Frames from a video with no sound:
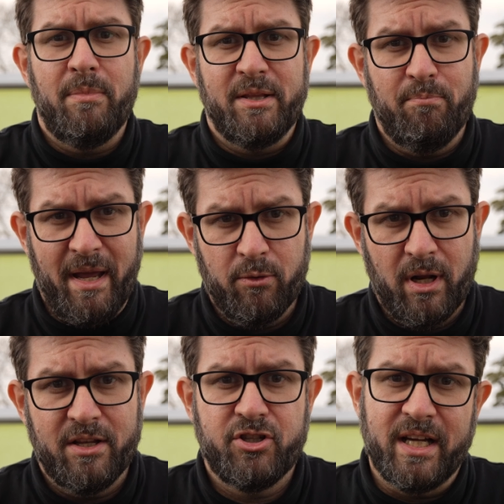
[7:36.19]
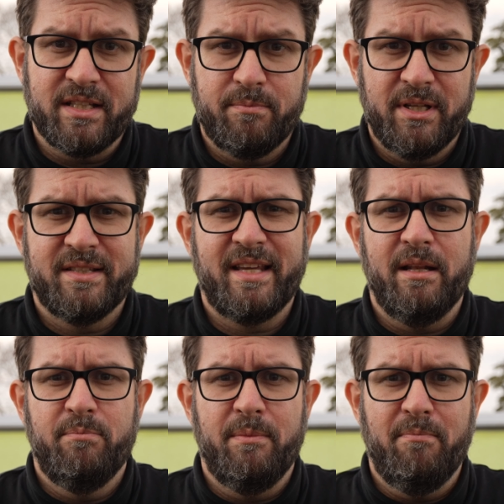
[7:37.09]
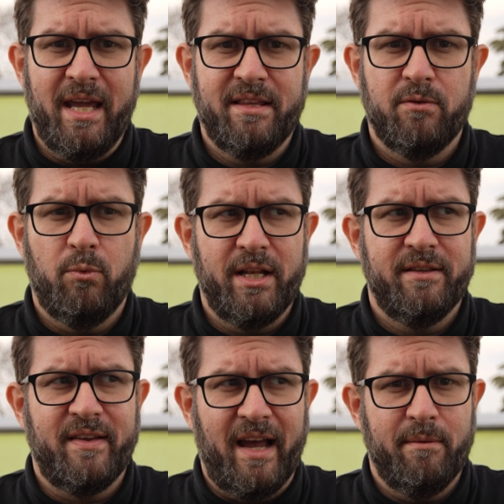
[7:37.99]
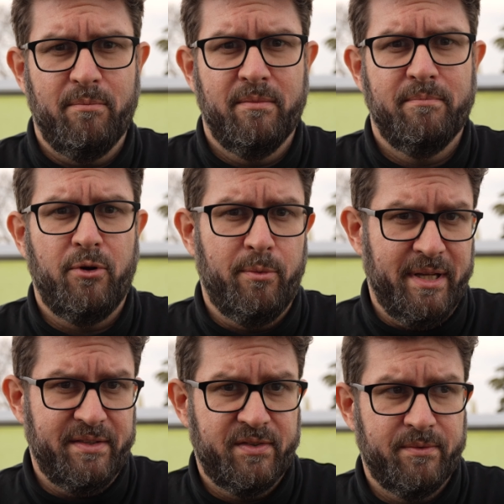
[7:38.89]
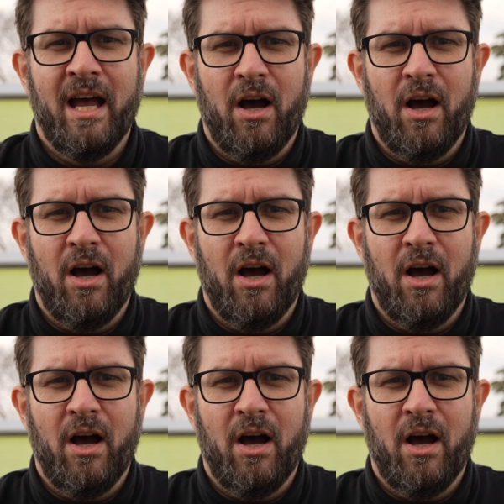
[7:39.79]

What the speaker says: but manual adjustments can be made when time permits.